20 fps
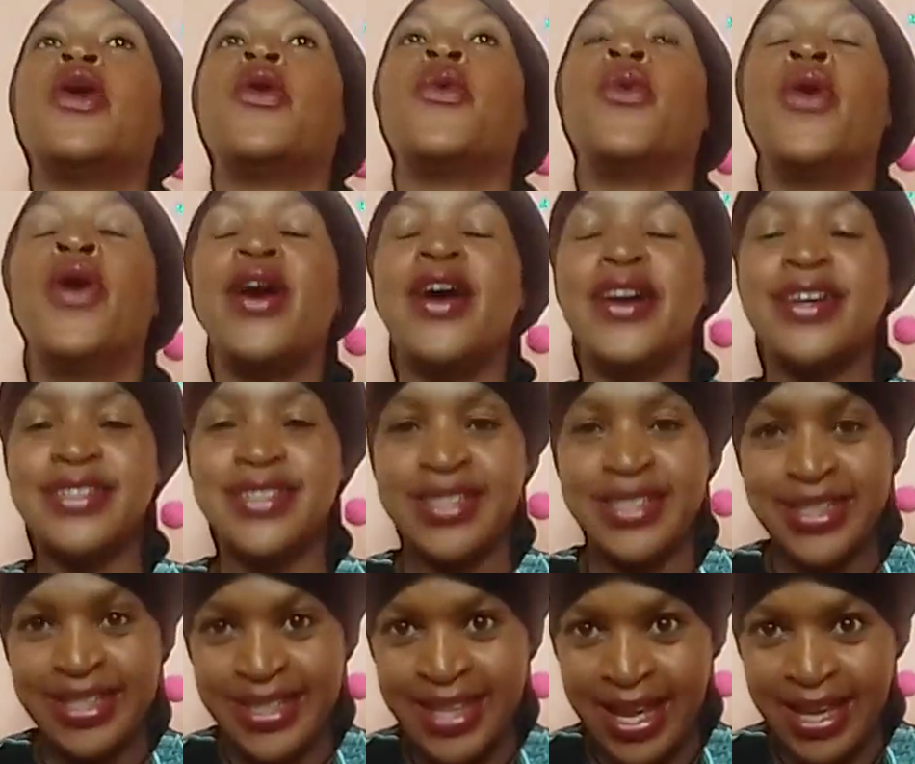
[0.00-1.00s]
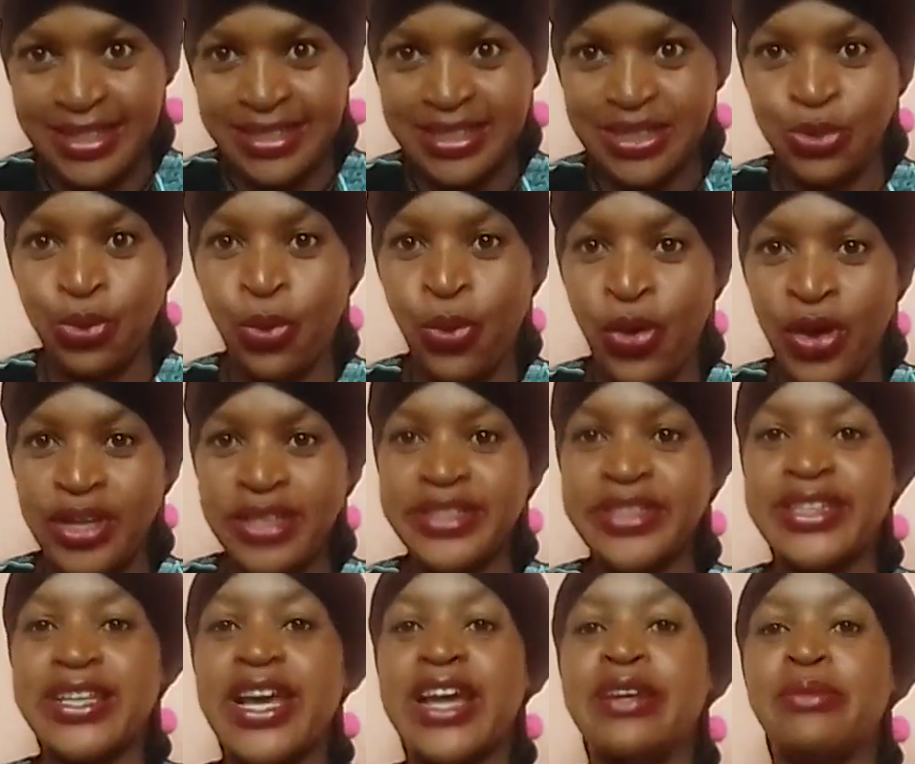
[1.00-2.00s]
words, yes,
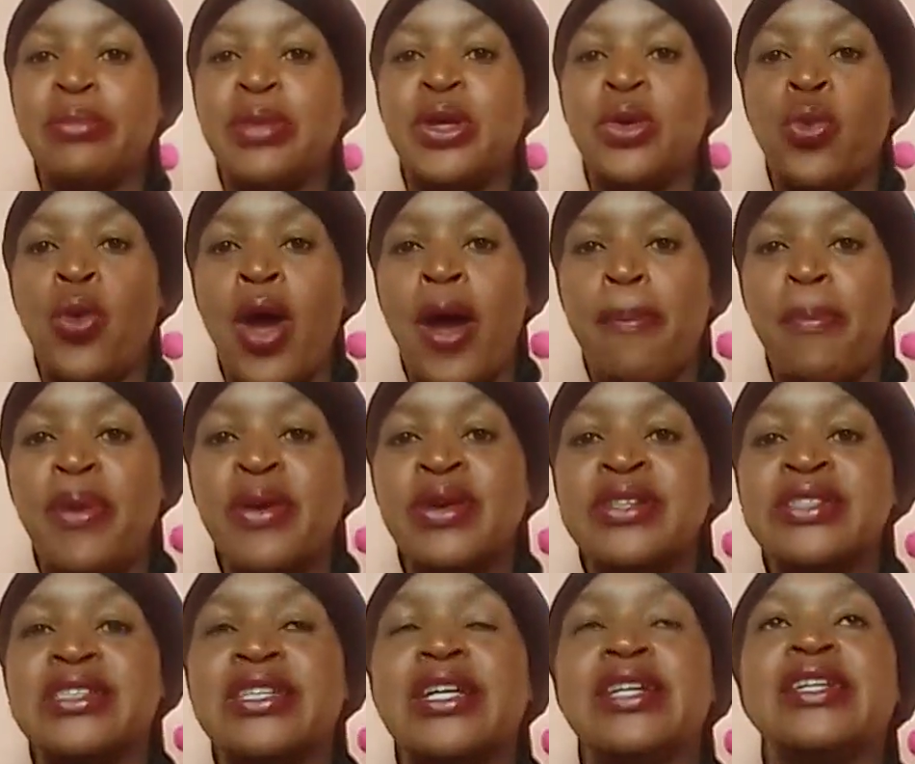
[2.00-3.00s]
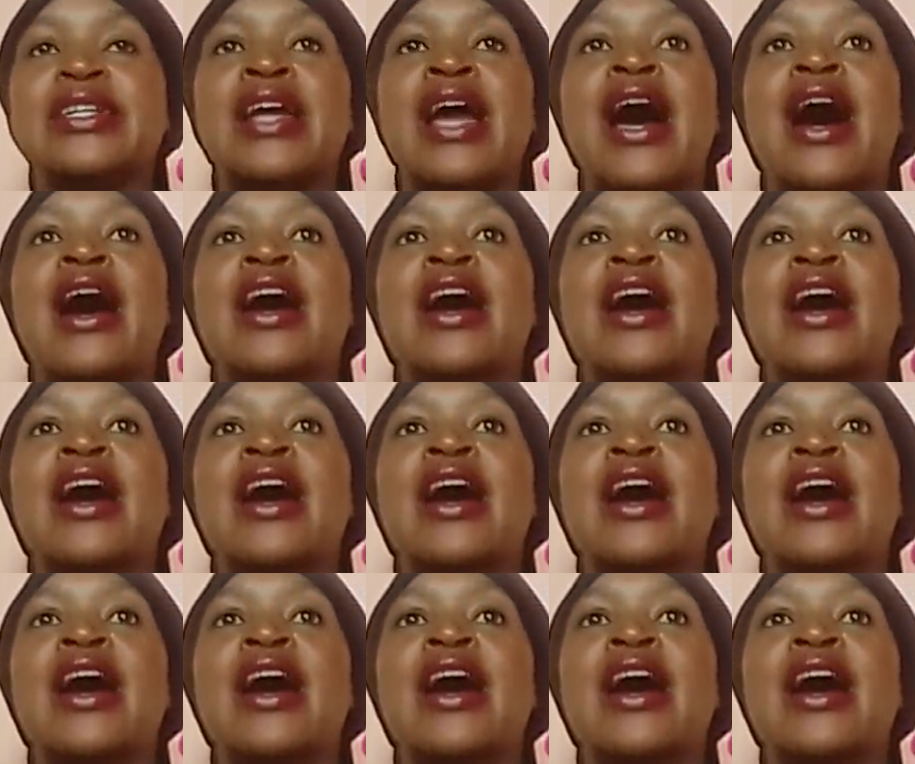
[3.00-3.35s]
words can be weapons, and